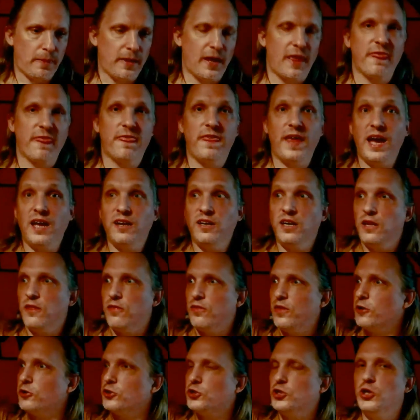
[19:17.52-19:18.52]
Then
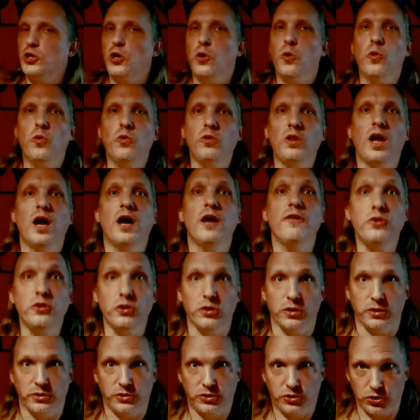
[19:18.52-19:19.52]
there's the whole
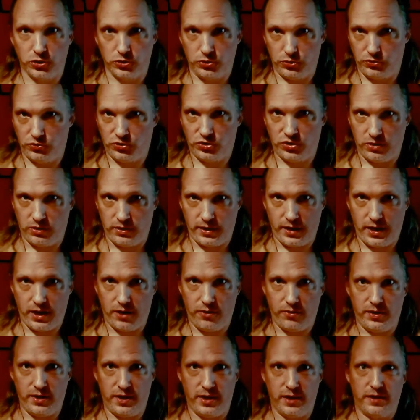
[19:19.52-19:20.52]
other delusional
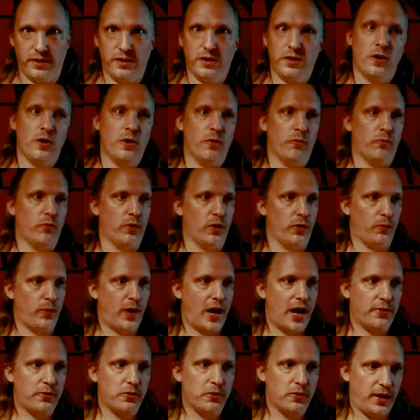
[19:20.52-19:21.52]
area, where
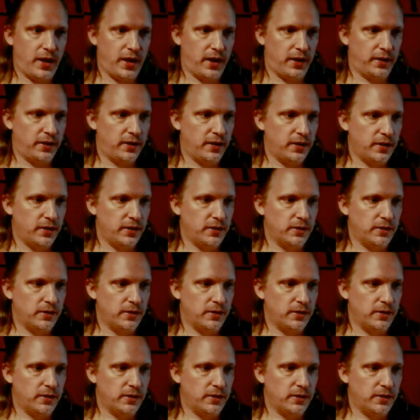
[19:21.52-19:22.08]
rather than